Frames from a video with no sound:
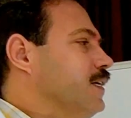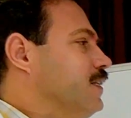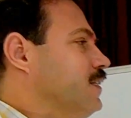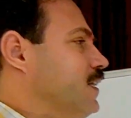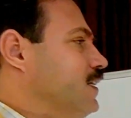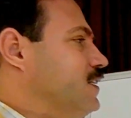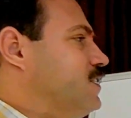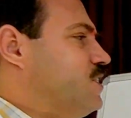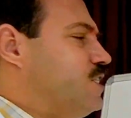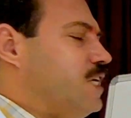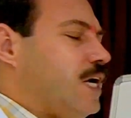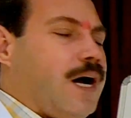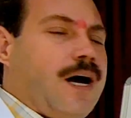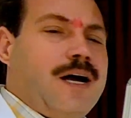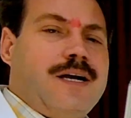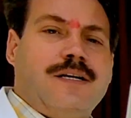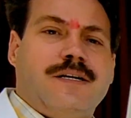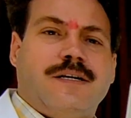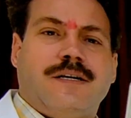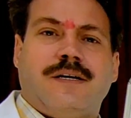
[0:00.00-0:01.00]
This
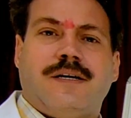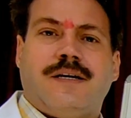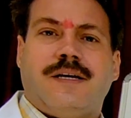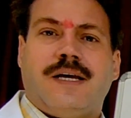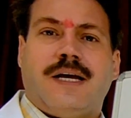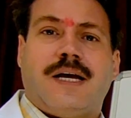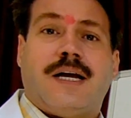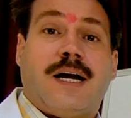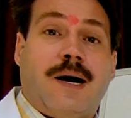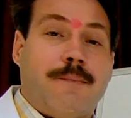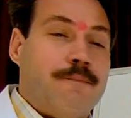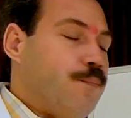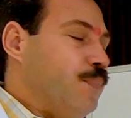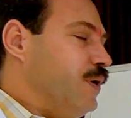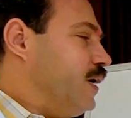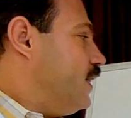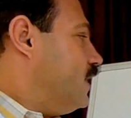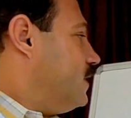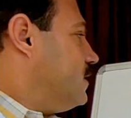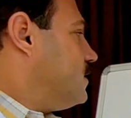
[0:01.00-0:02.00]
chart
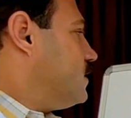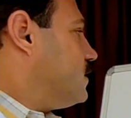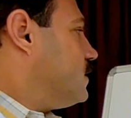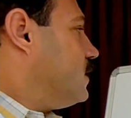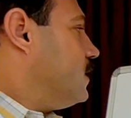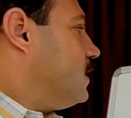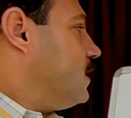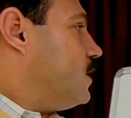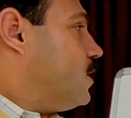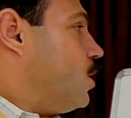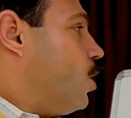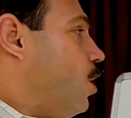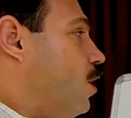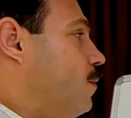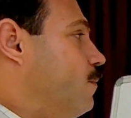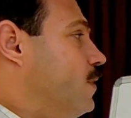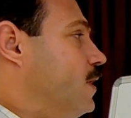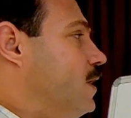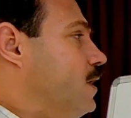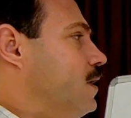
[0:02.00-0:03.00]
compares
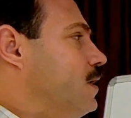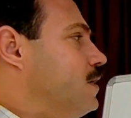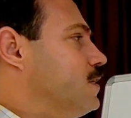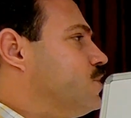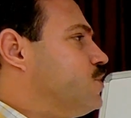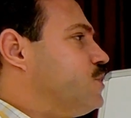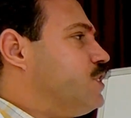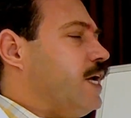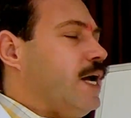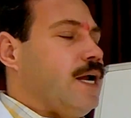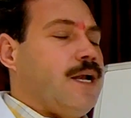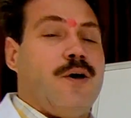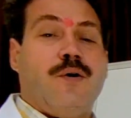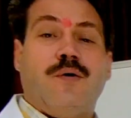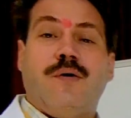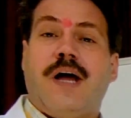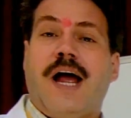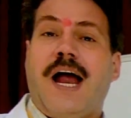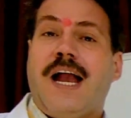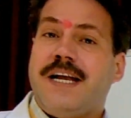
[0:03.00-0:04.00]
normal,
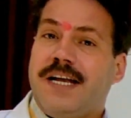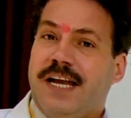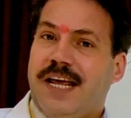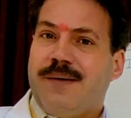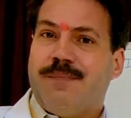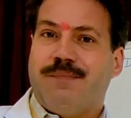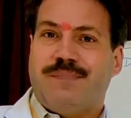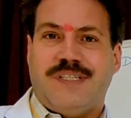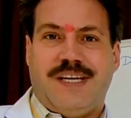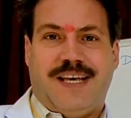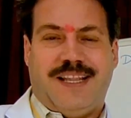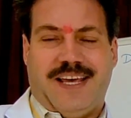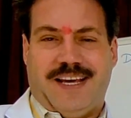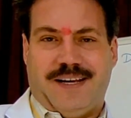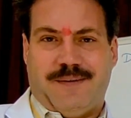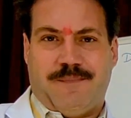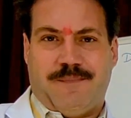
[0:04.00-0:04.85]
shallow and deep breathing.